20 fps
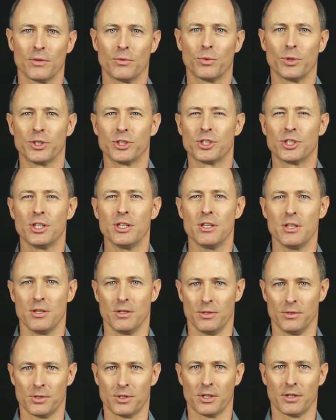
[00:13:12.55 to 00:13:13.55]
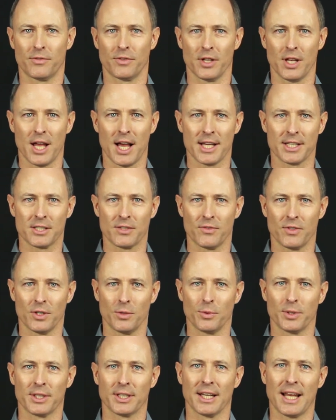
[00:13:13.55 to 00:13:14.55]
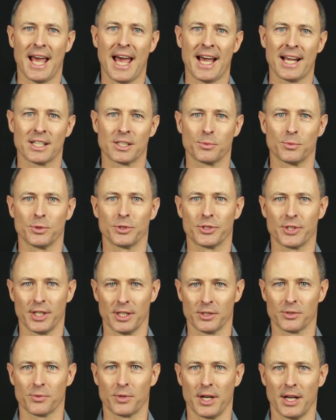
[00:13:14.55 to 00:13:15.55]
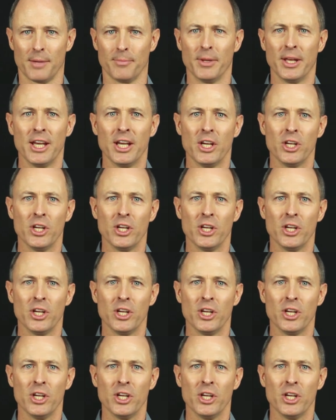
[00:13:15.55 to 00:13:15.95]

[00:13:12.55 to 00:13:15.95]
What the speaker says: of when she used her philosophy with an actual sales rep,